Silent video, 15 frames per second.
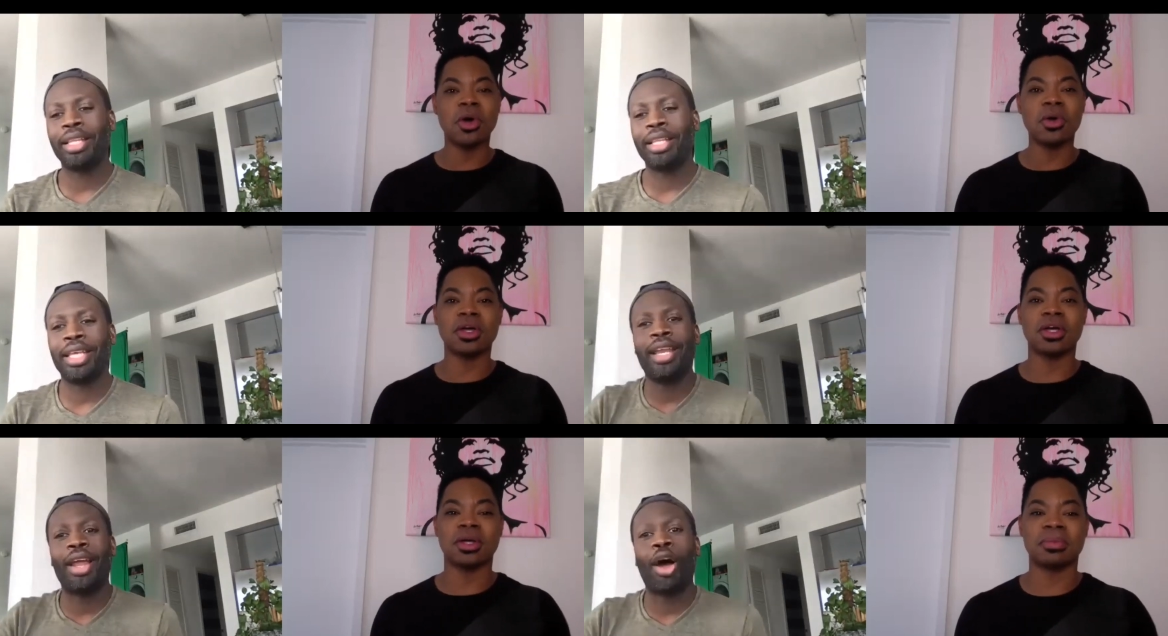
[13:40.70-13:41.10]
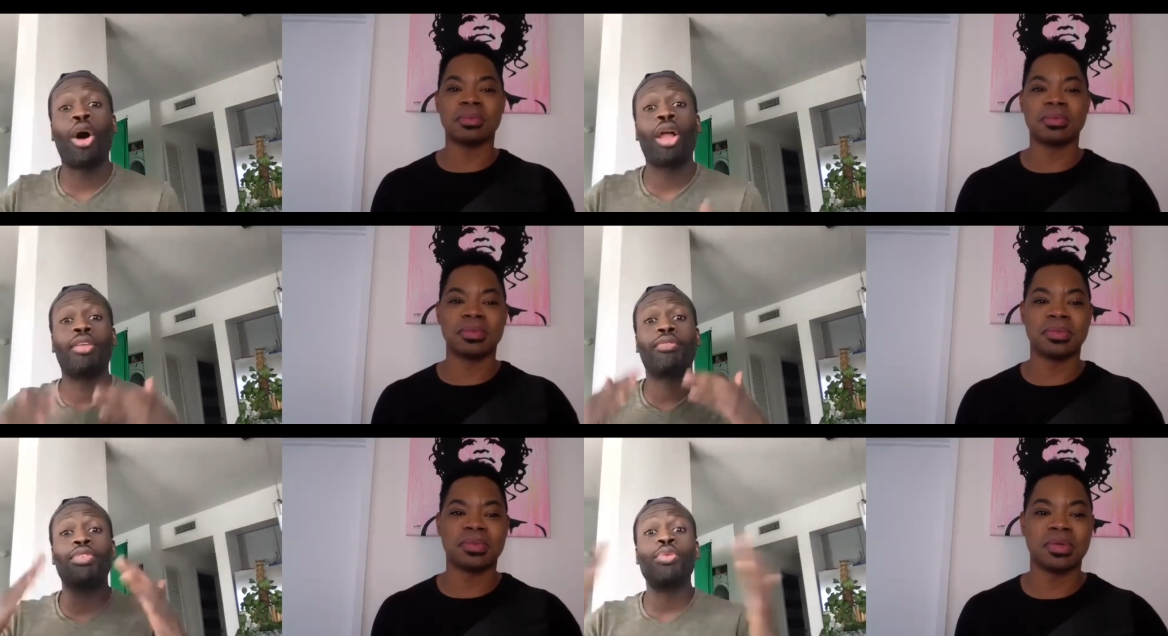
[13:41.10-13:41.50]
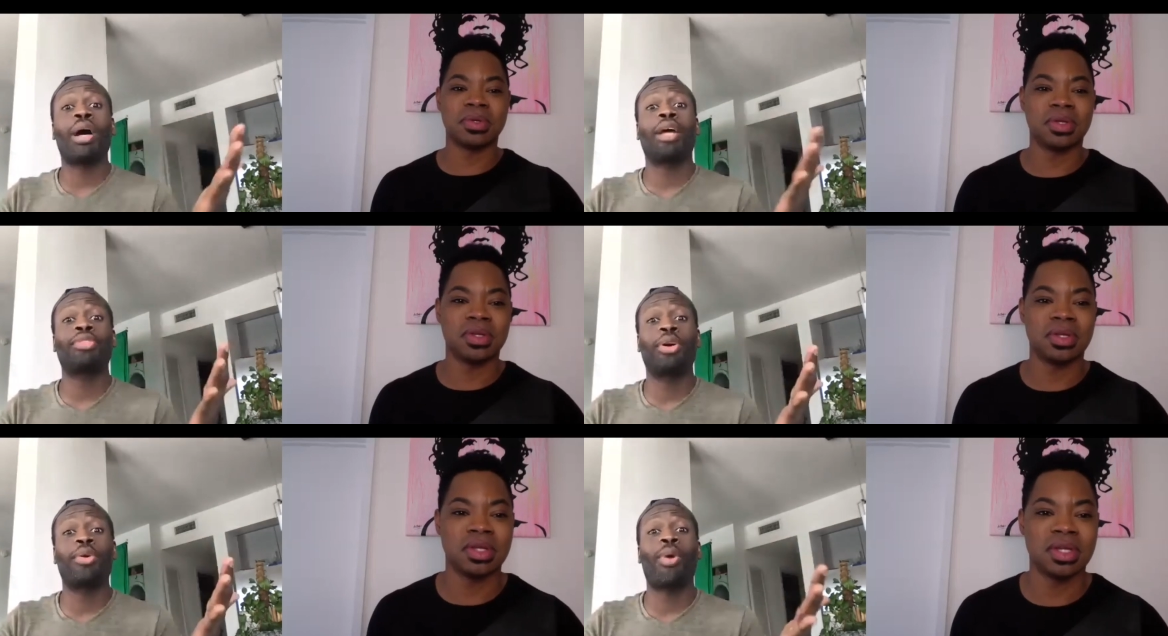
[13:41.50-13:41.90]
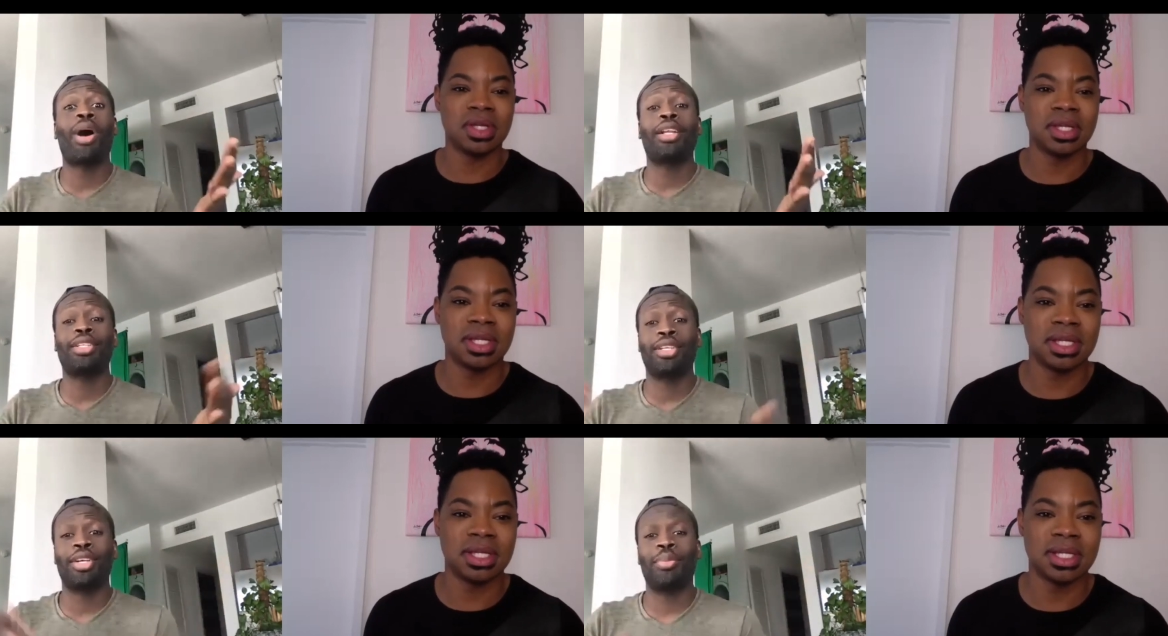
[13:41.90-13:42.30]
Speaker 1: that all of you out there
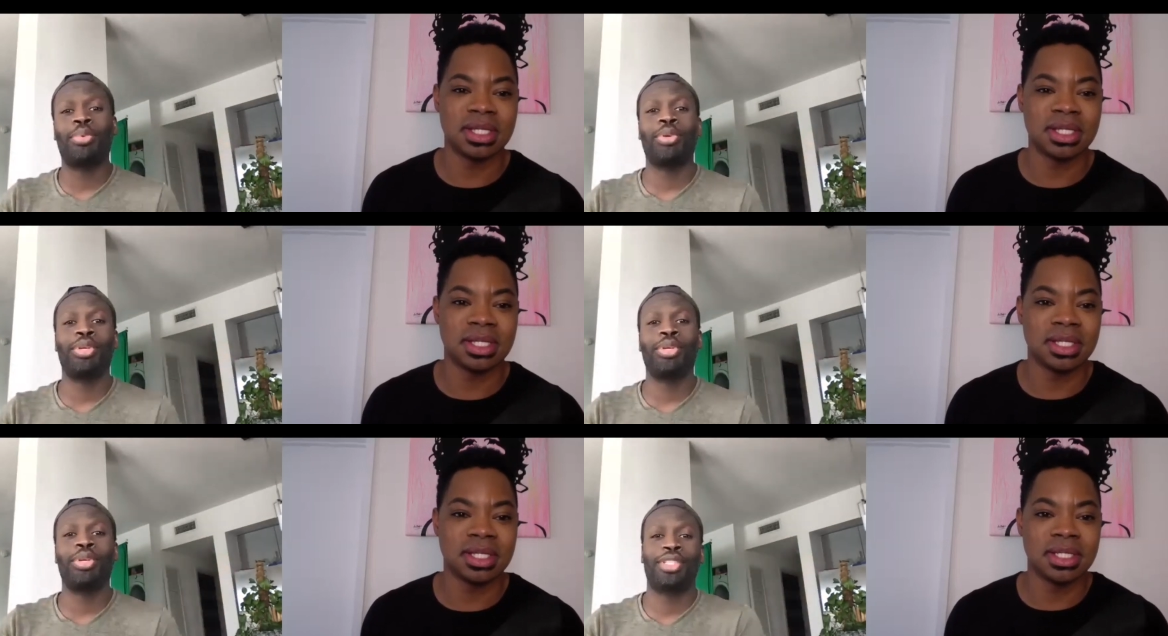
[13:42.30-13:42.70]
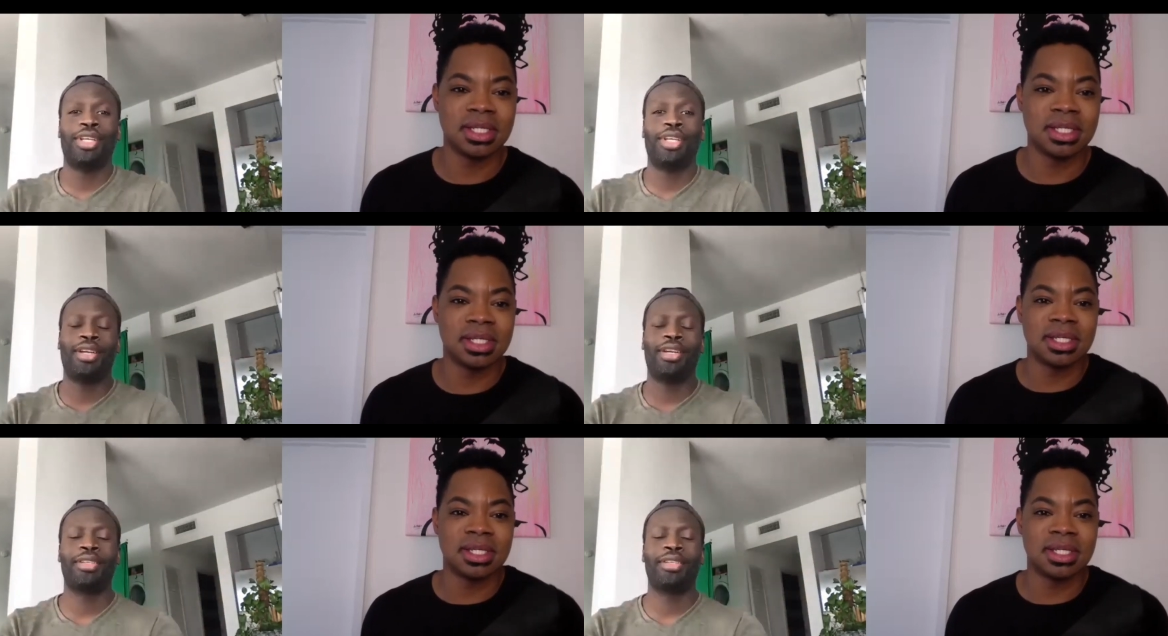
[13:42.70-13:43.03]
watching appreciate it.